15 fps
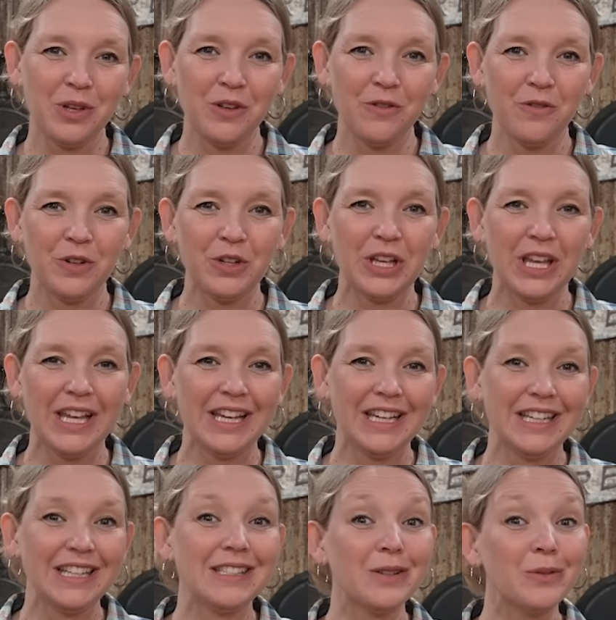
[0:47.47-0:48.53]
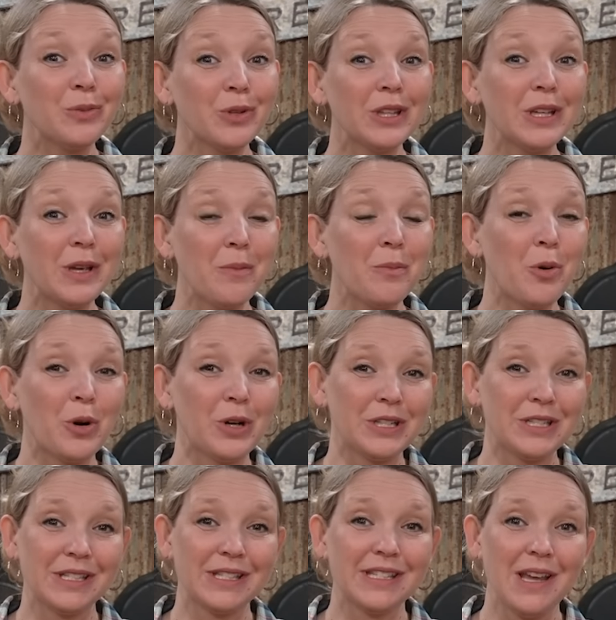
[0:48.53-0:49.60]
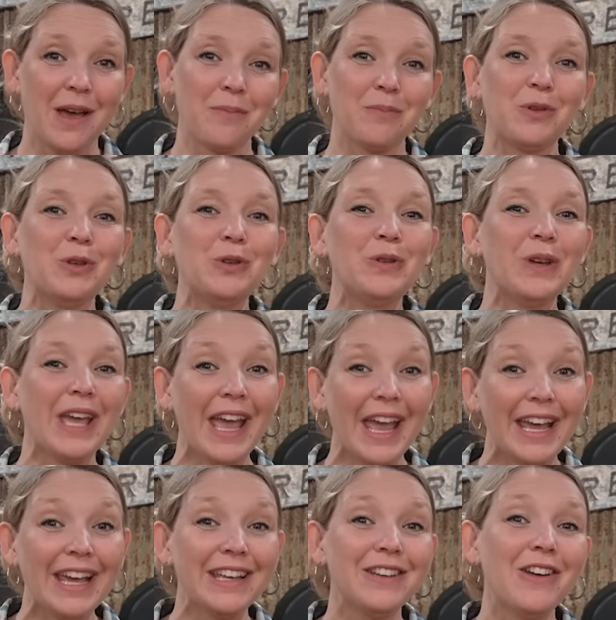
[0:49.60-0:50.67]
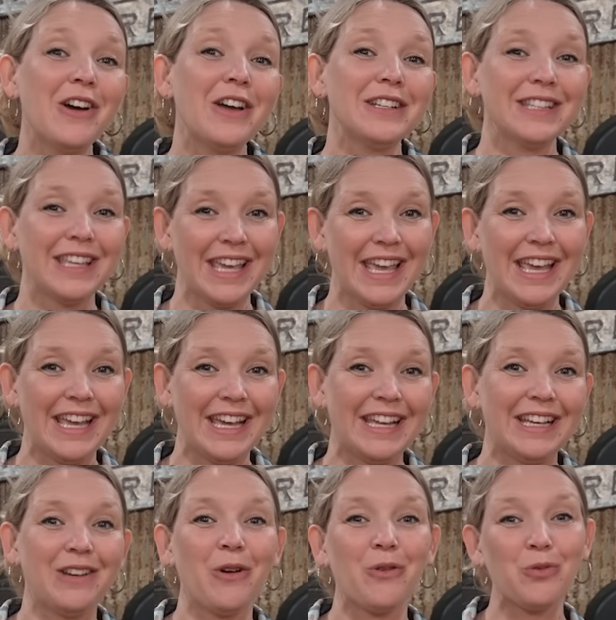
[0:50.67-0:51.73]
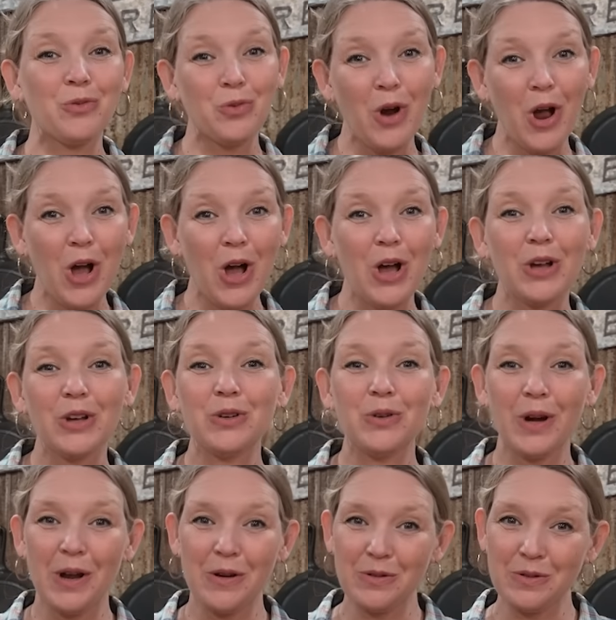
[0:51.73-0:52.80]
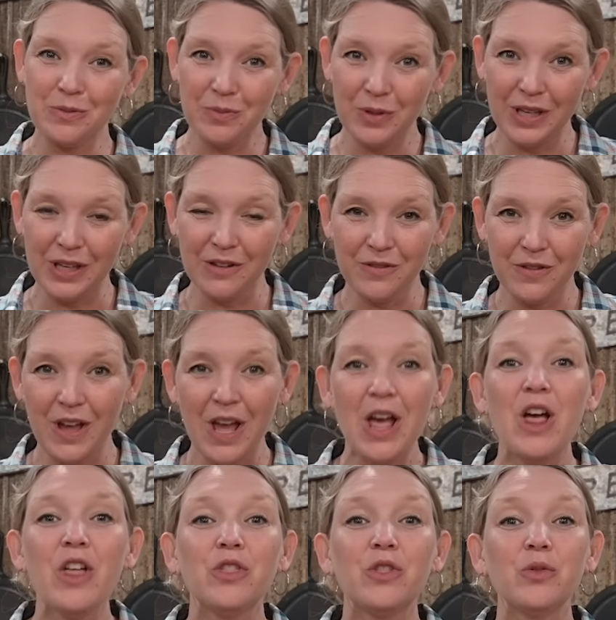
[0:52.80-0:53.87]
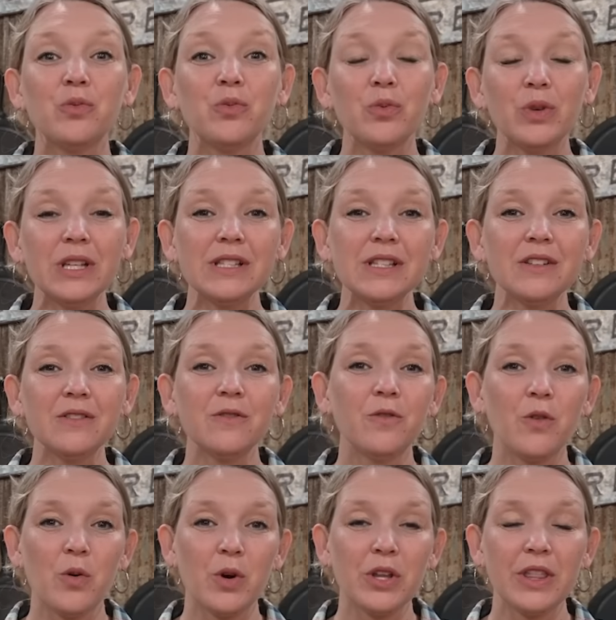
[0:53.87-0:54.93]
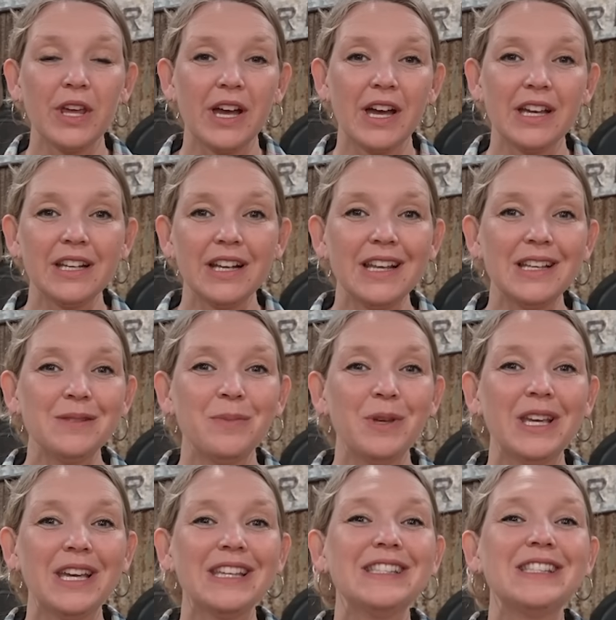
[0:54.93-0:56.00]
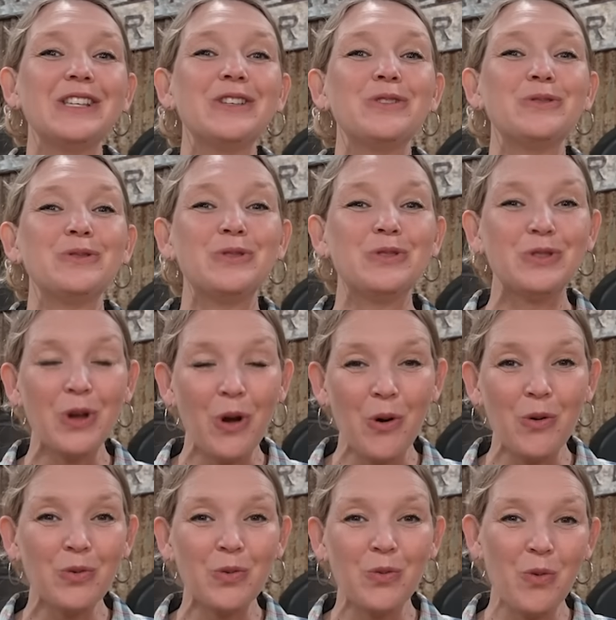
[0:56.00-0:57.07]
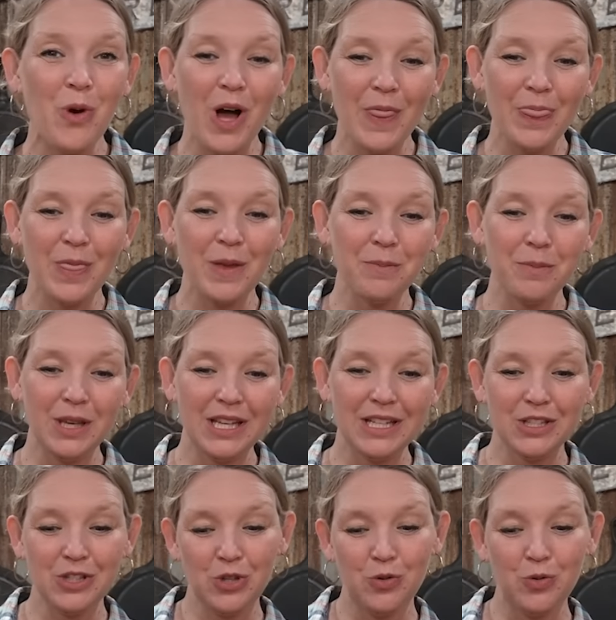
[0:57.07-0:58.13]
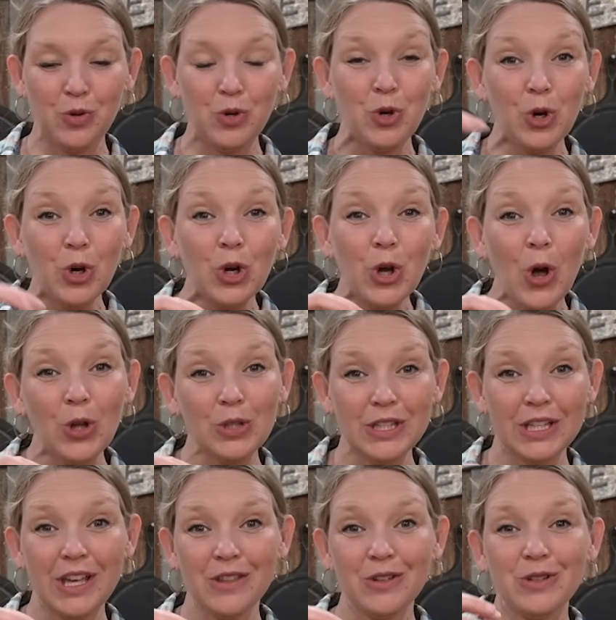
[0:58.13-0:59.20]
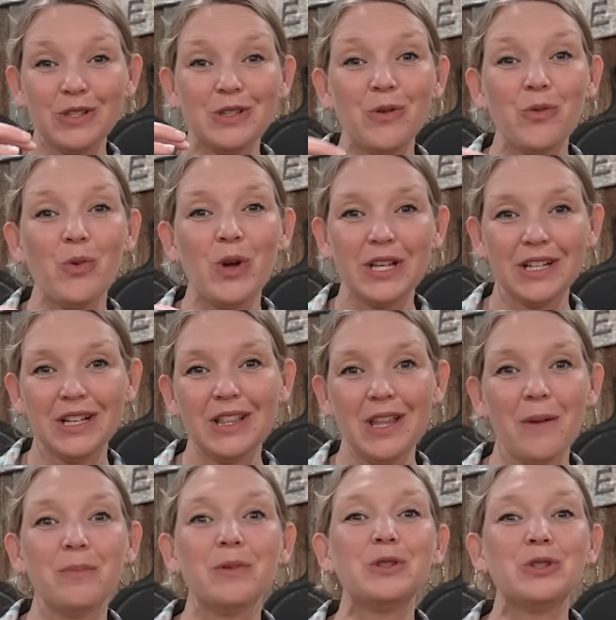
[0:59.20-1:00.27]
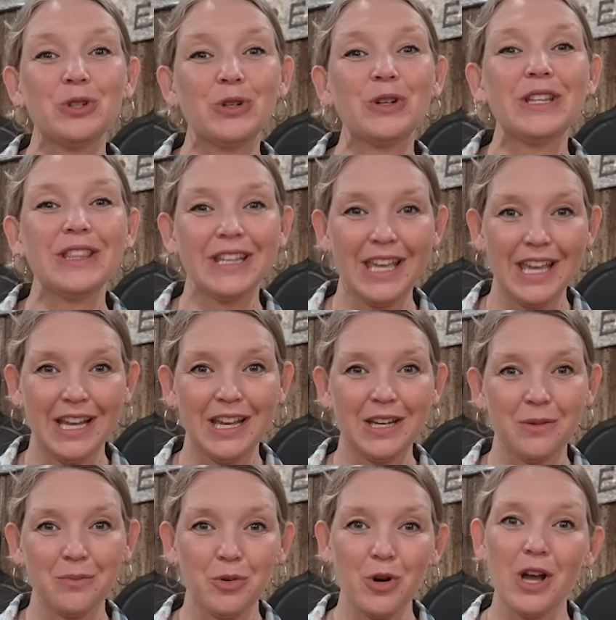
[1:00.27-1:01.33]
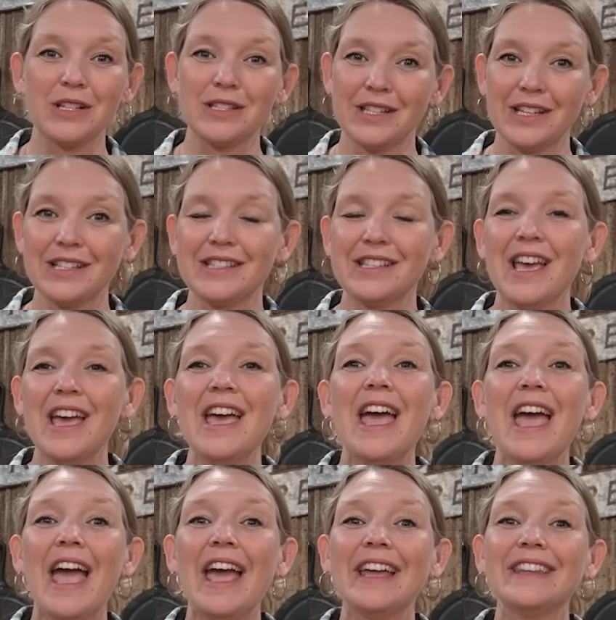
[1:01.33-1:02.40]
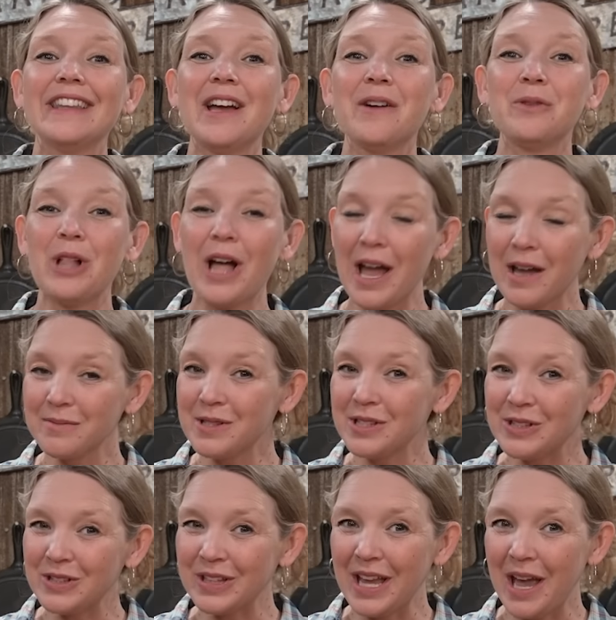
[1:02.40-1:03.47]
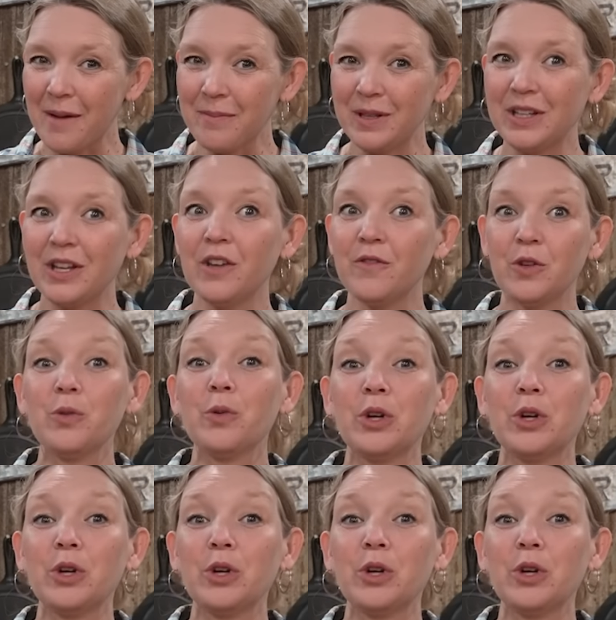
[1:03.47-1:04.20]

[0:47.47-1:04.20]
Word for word: beef for canning is a really important step. You cannot can raw ground beef. The reason for that is because you don't want the meat to cook all together into one clump during the canning process. And that will absolutely happen if you're